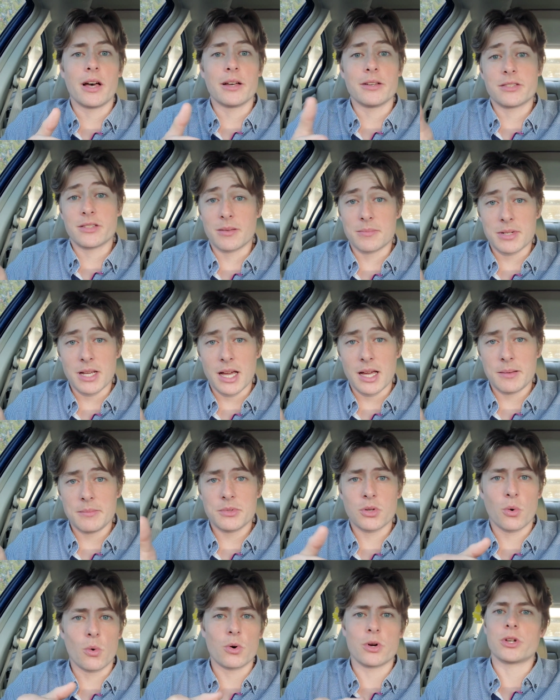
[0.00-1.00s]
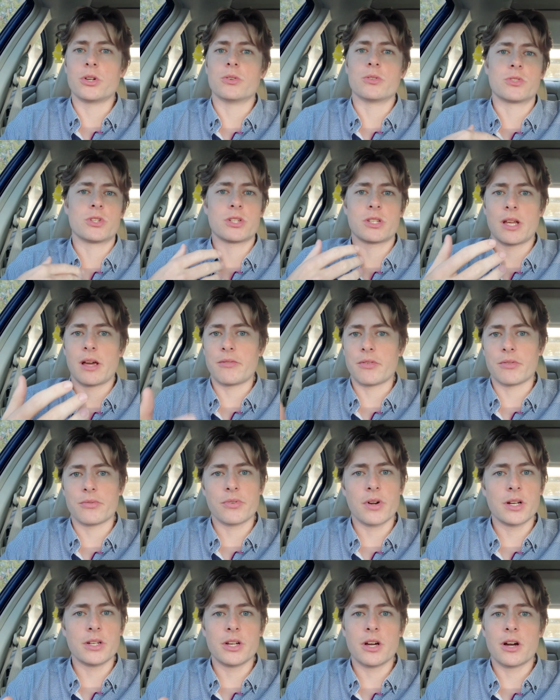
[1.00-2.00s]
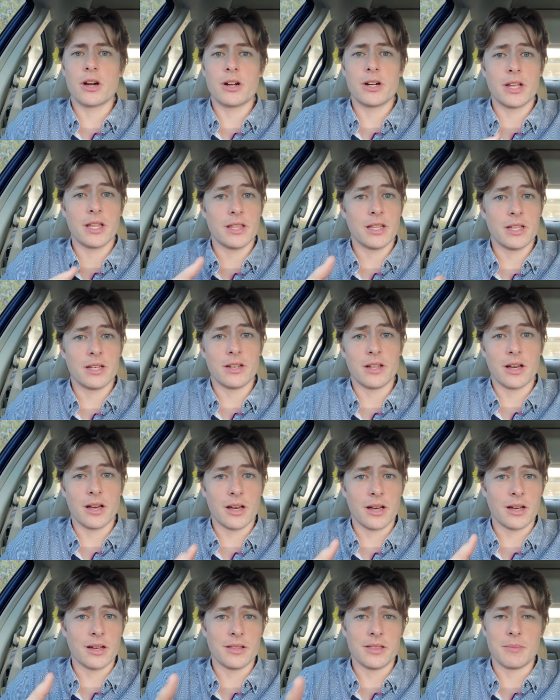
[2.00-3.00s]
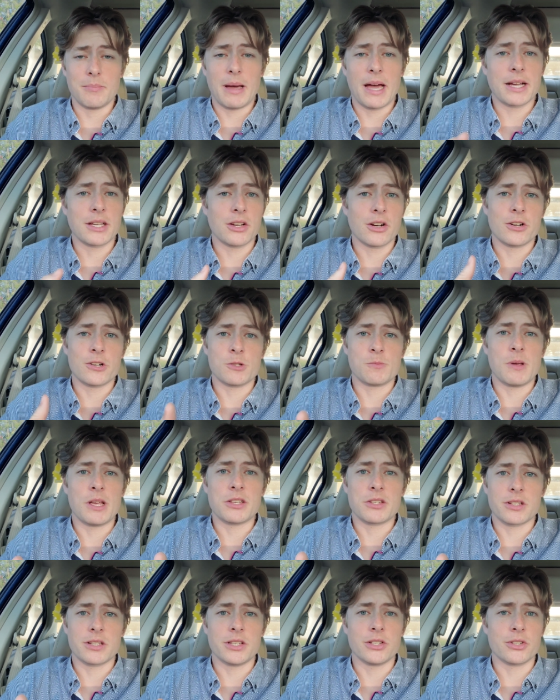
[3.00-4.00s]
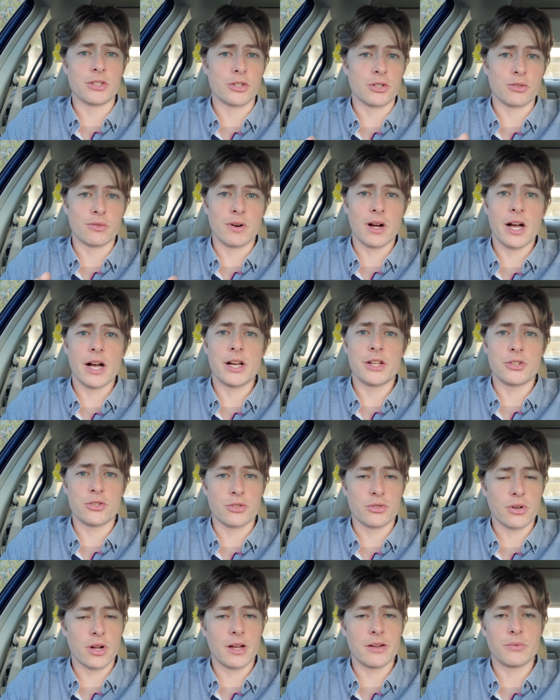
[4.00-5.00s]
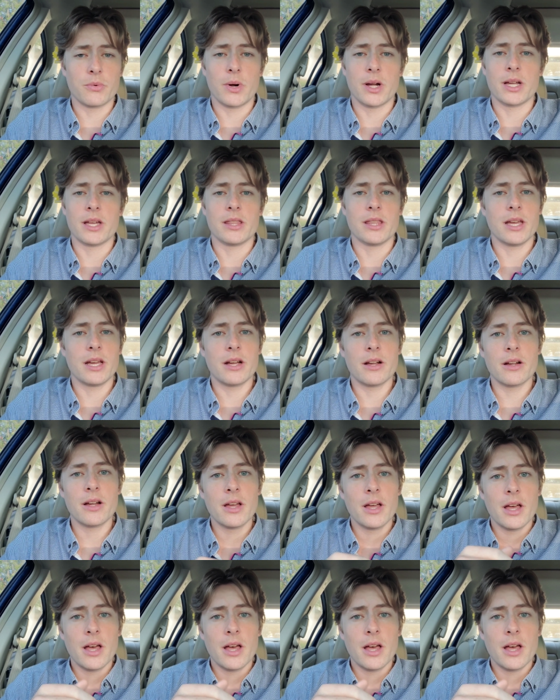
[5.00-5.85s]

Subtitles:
sometimes, or you'll just have a front yard and then the backyard is basically your garage, your driveway in there.